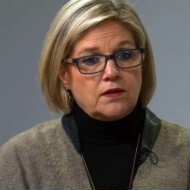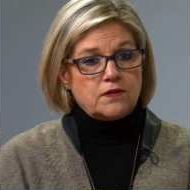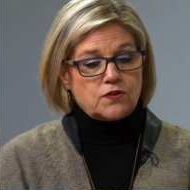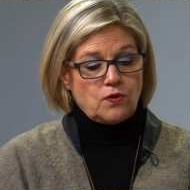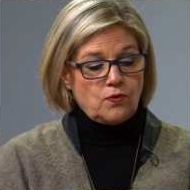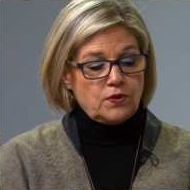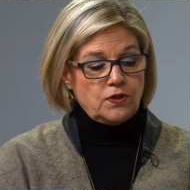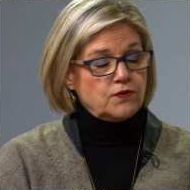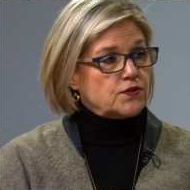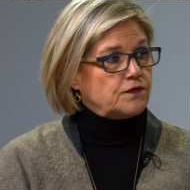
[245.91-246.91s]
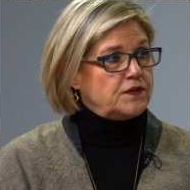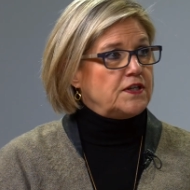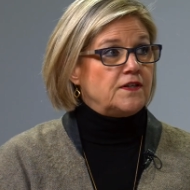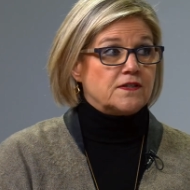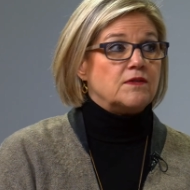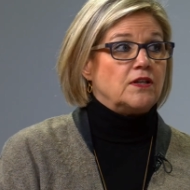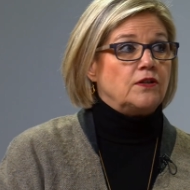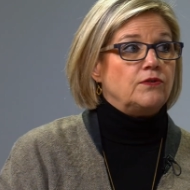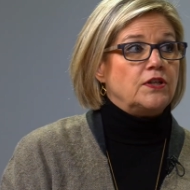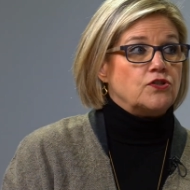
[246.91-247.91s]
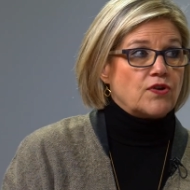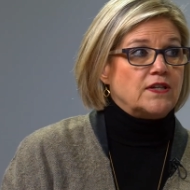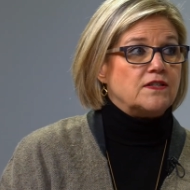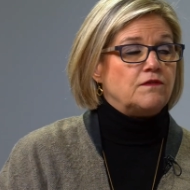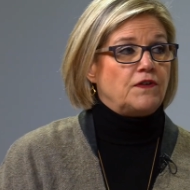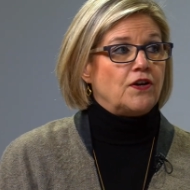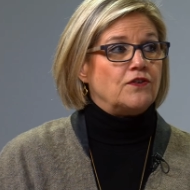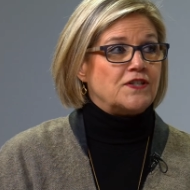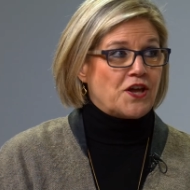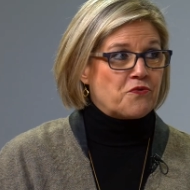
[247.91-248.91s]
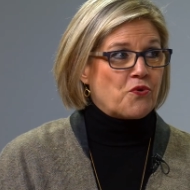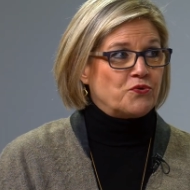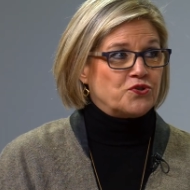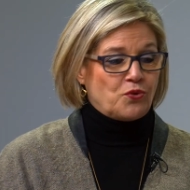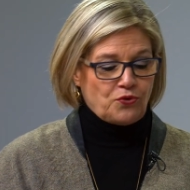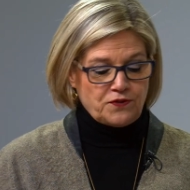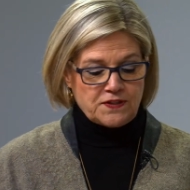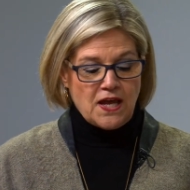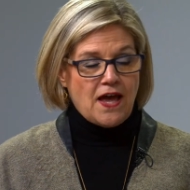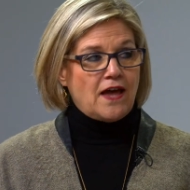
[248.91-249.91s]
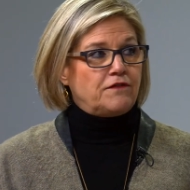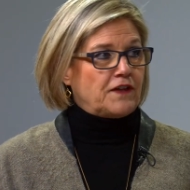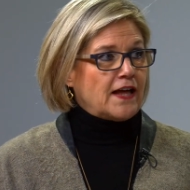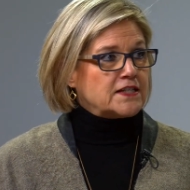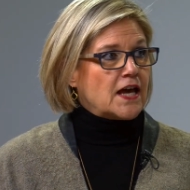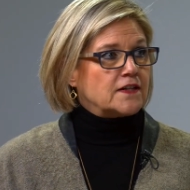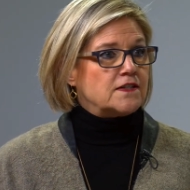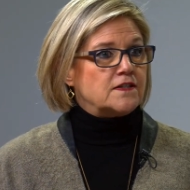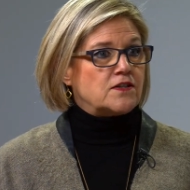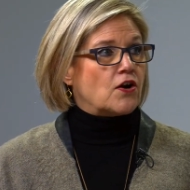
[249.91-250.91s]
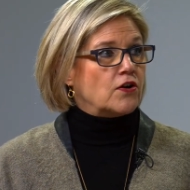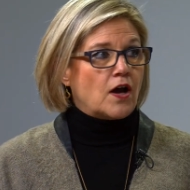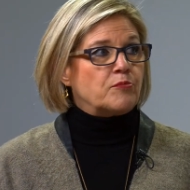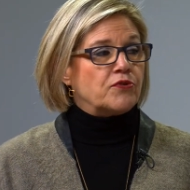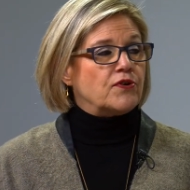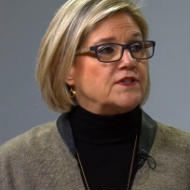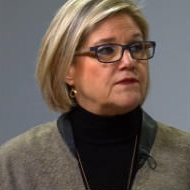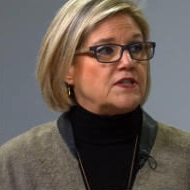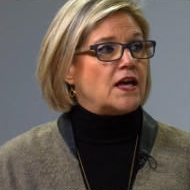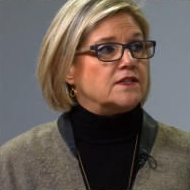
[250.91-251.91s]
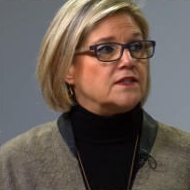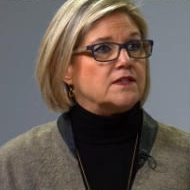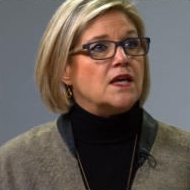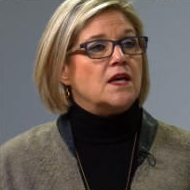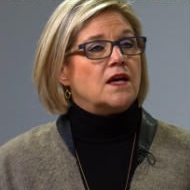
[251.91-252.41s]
so user fees, including transit fares and road tolls and flat taxes, are not progressive taxes.